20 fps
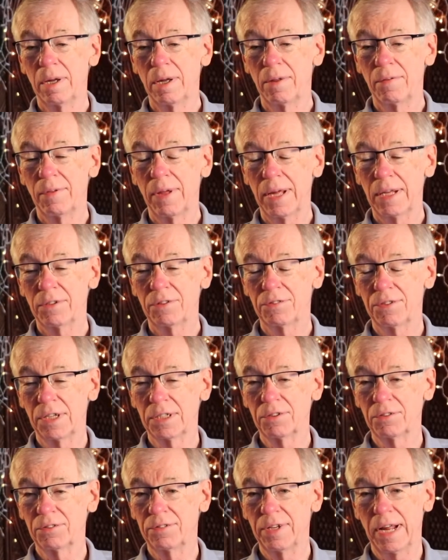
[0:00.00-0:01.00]
They had
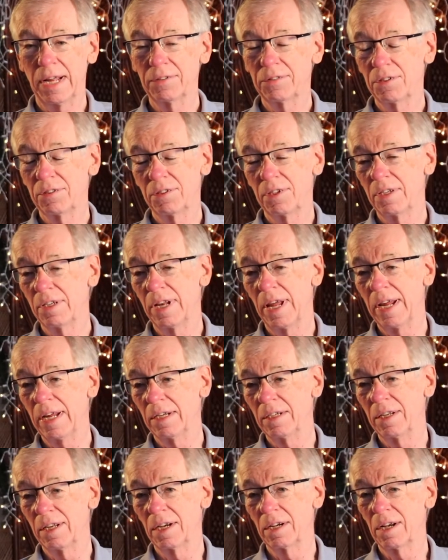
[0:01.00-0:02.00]
singles dances in
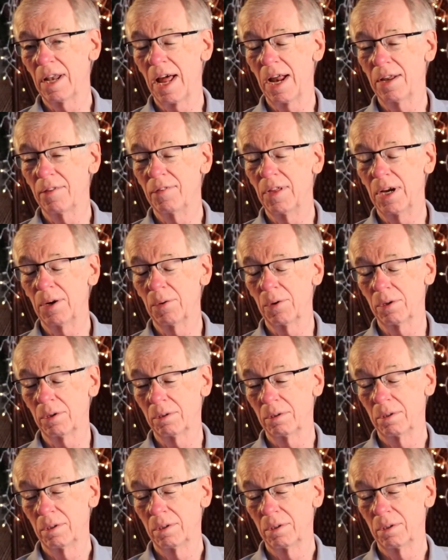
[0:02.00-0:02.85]
Dayton, and a lot. They were.